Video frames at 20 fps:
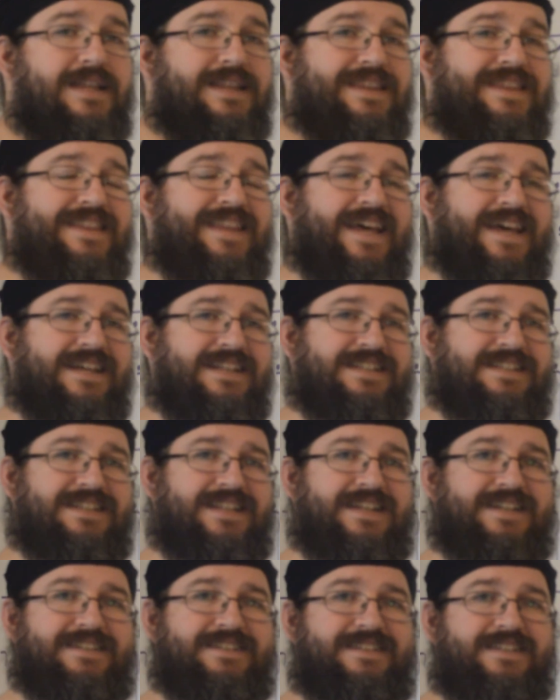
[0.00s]
Next
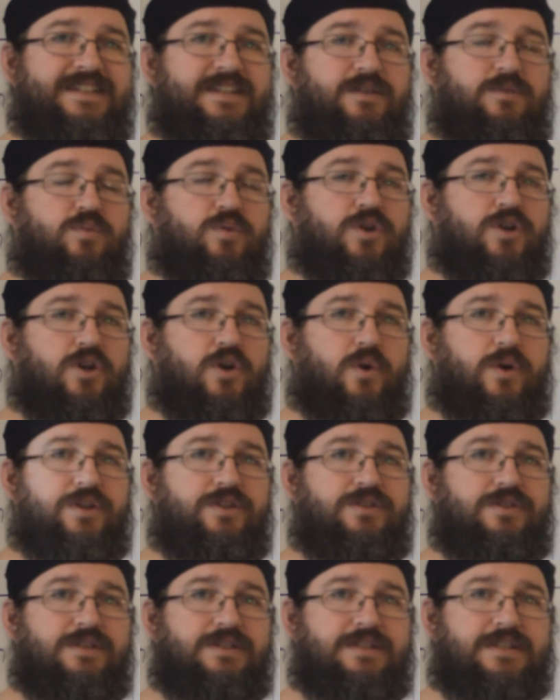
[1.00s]
lesson, we're going
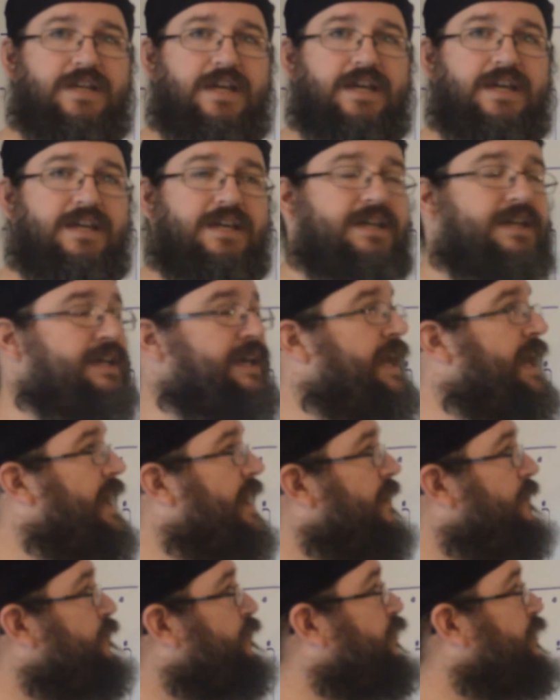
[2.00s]
to take
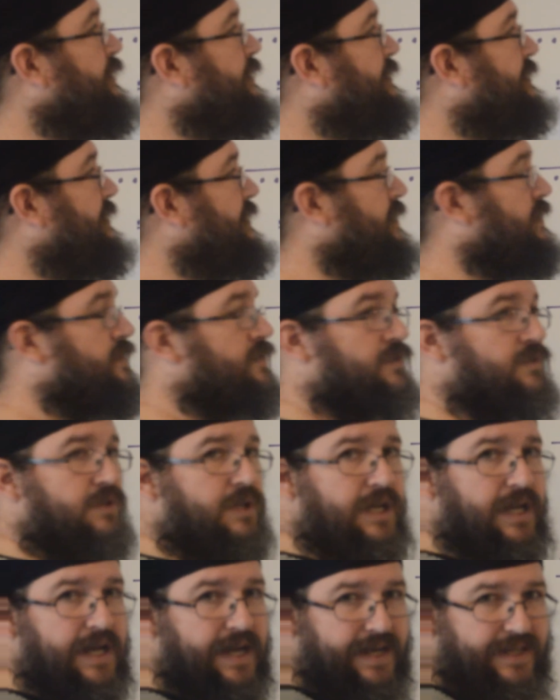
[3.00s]
every single
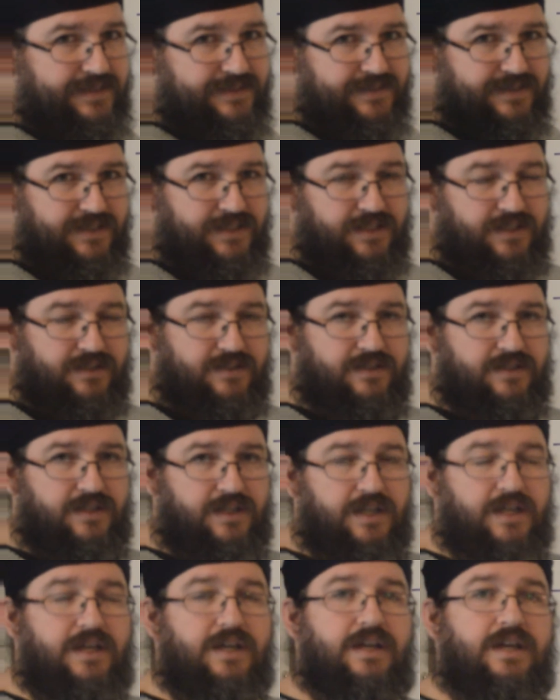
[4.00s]
consonant
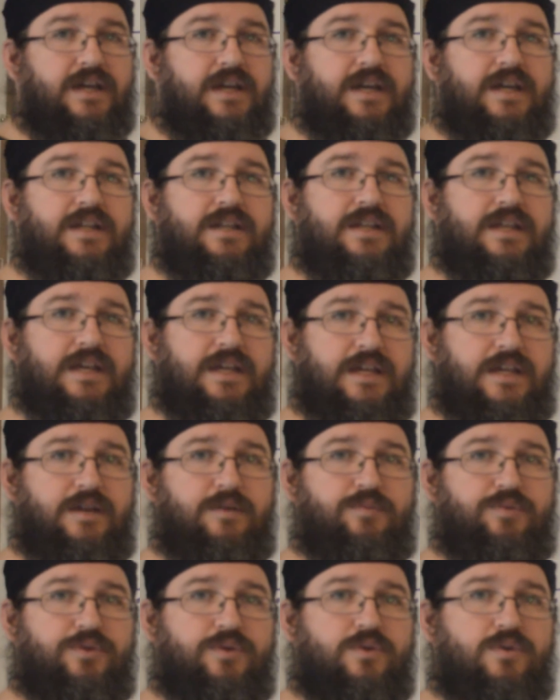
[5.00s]
in
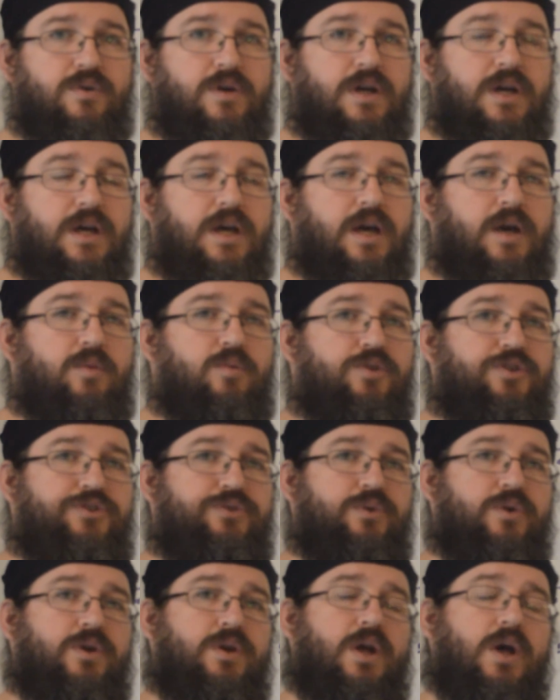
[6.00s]
Hebrew, and we'll
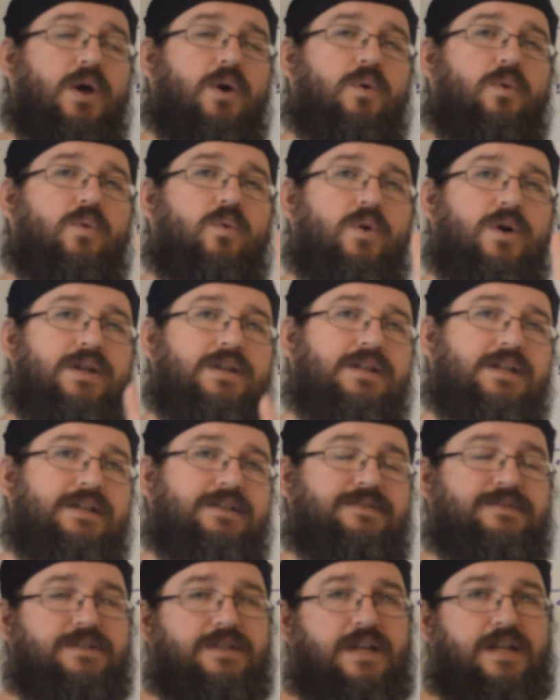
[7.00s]
do it one
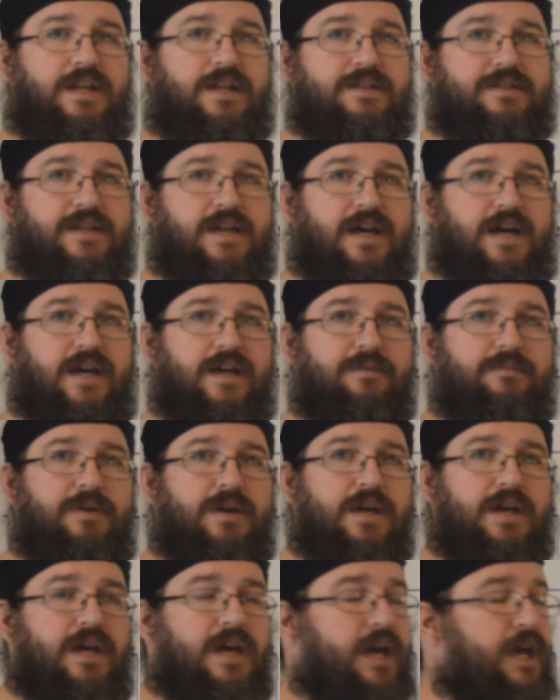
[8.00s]
lesson at a time,
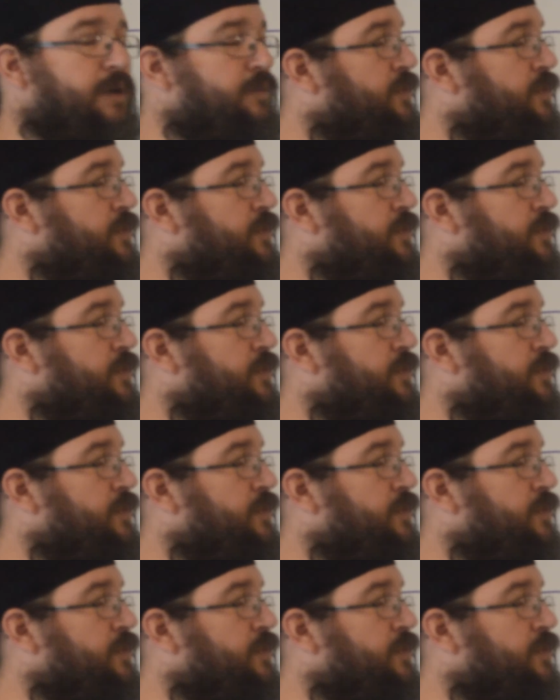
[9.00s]
and